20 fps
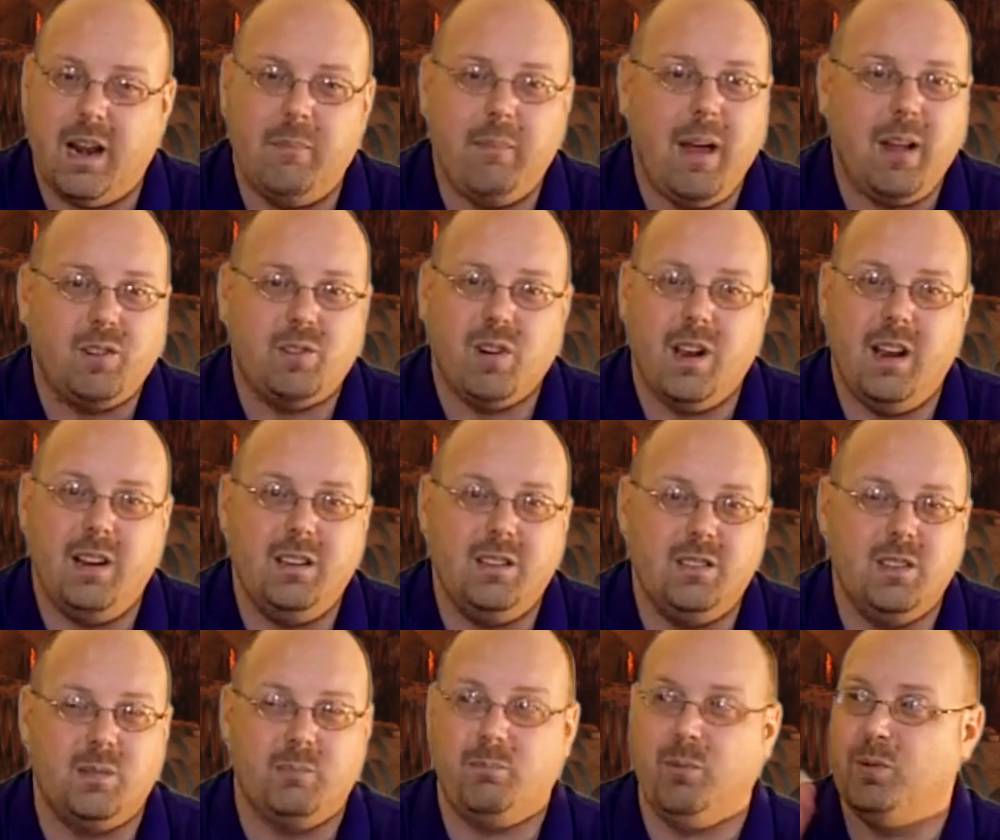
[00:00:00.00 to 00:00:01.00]
I'm not trying to
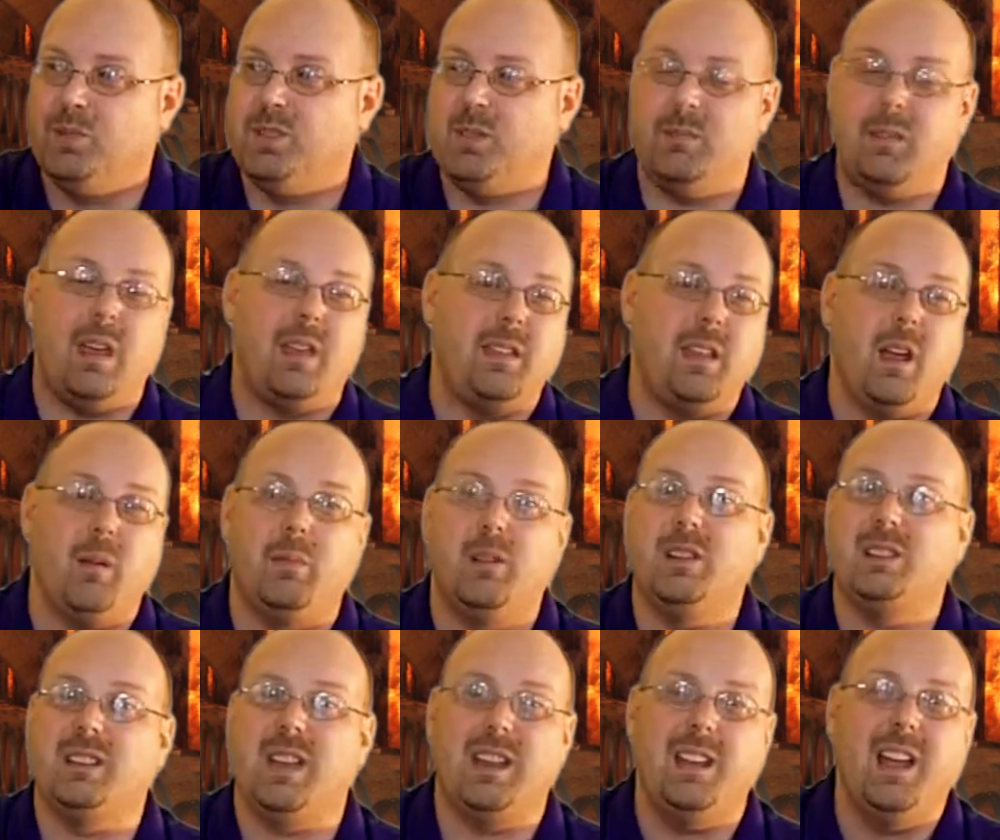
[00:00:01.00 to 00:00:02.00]
just pull something out of the air
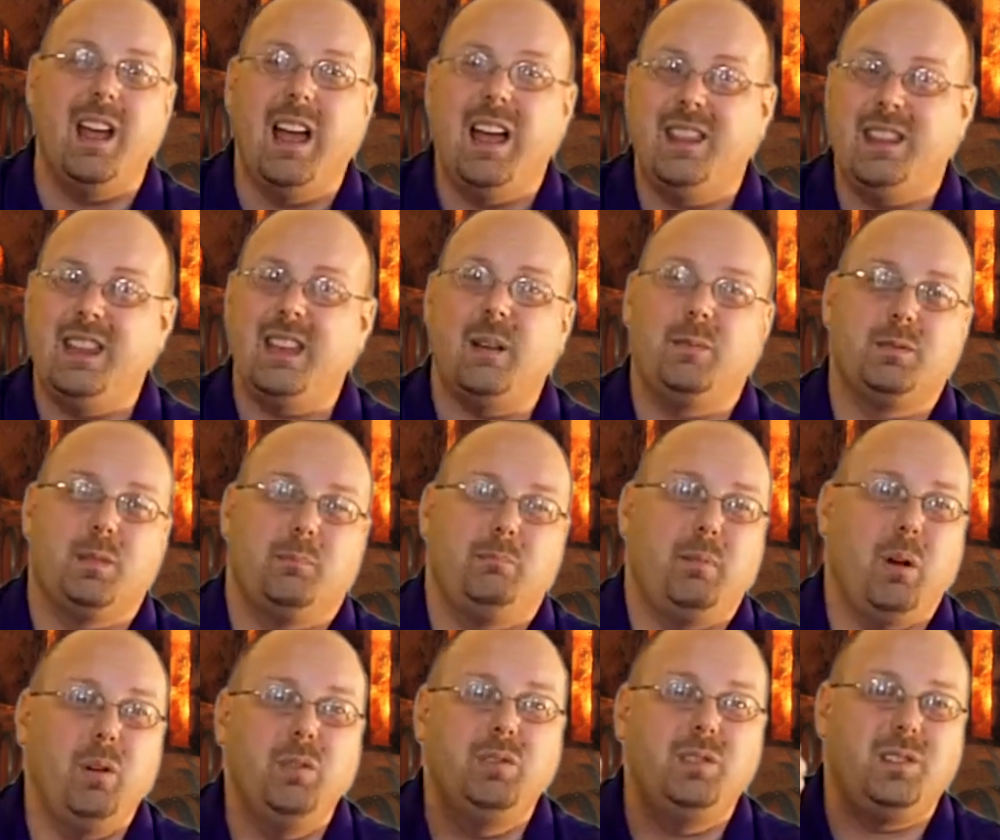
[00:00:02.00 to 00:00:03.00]
because I think I'm
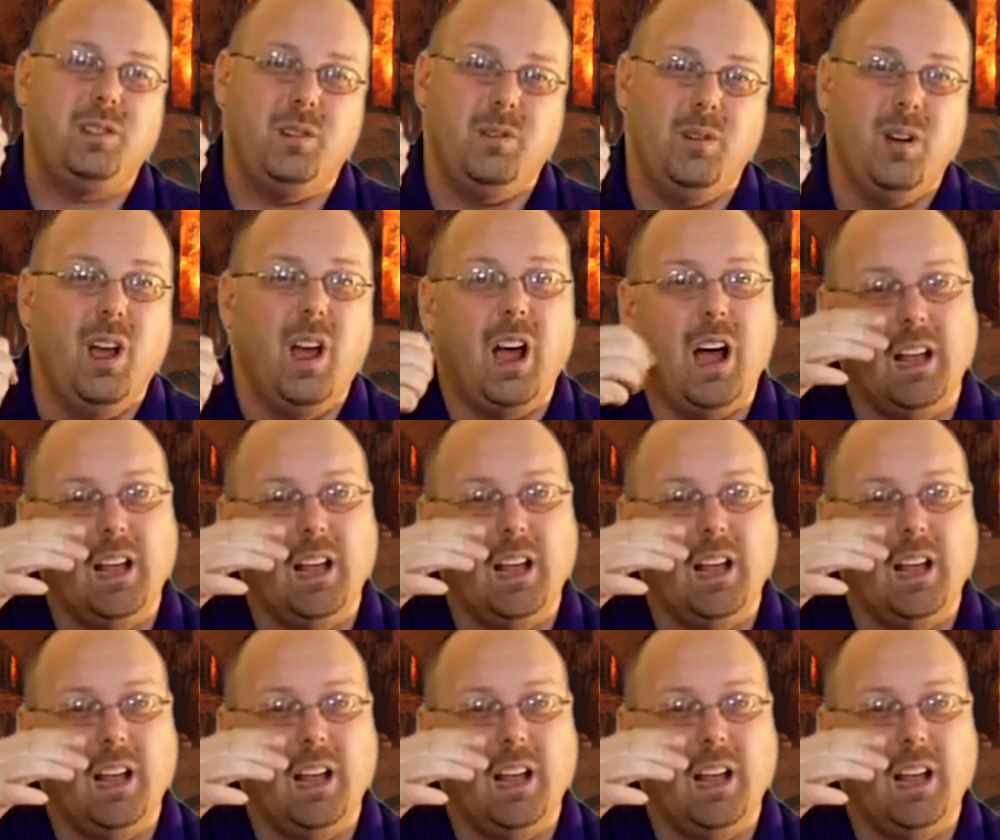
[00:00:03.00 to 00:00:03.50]
supposed to.